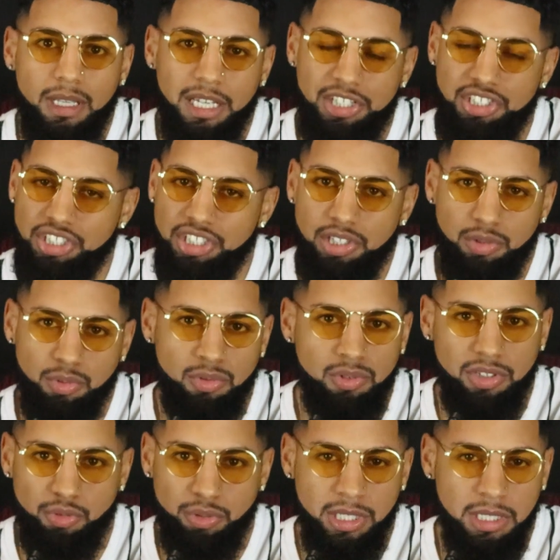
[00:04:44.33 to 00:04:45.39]
is she
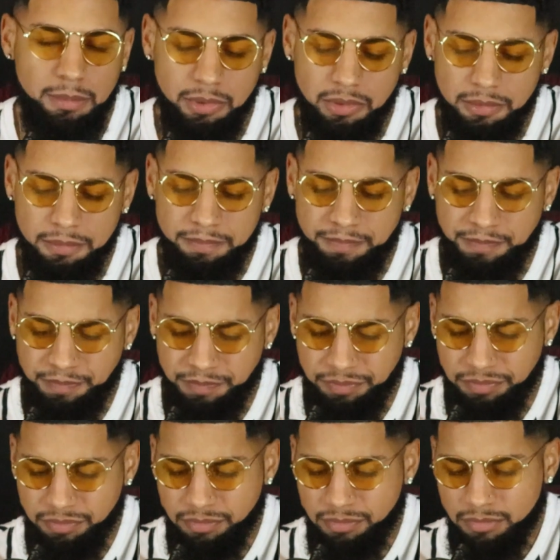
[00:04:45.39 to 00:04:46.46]
agreeable?
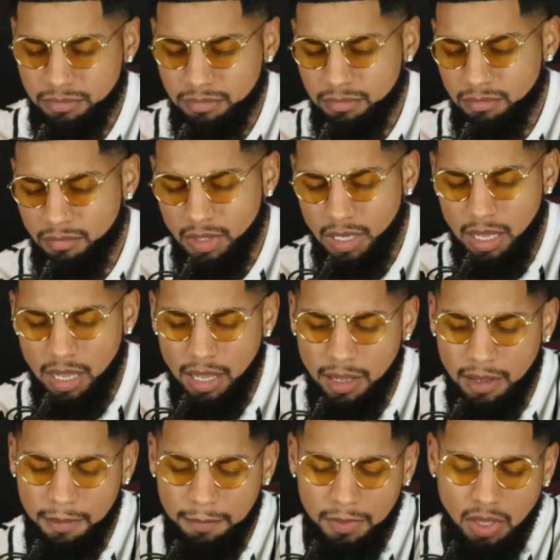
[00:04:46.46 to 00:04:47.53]

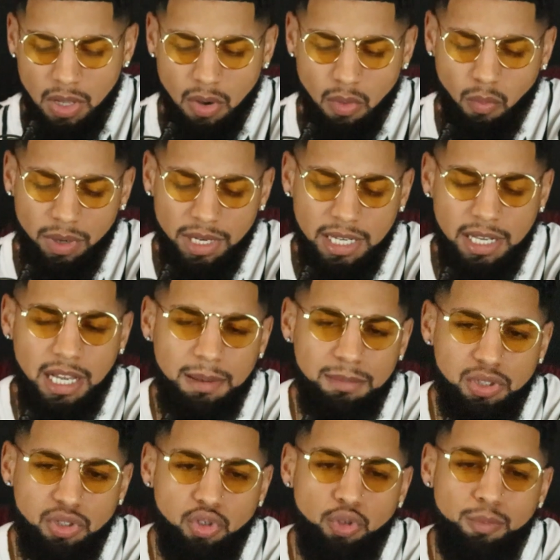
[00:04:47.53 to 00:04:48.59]
When it
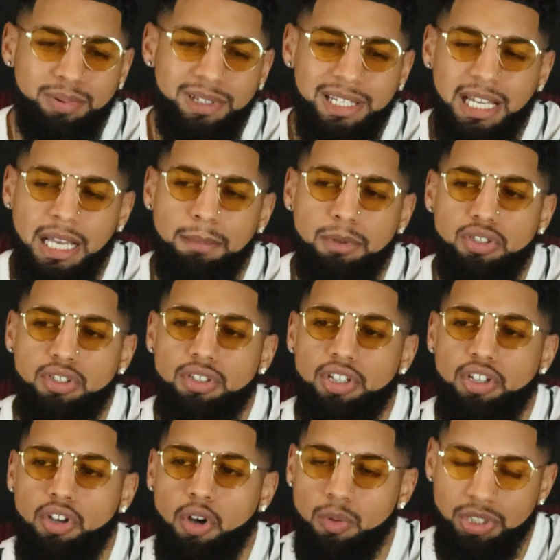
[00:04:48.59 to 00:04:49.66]
comes to being able to
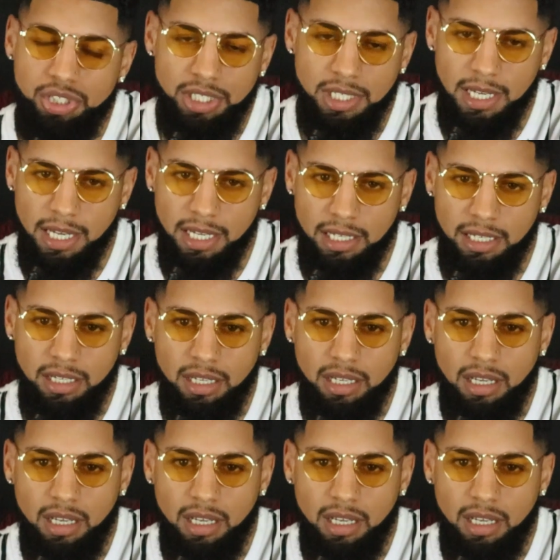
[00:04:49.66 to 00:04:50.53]
negotiate,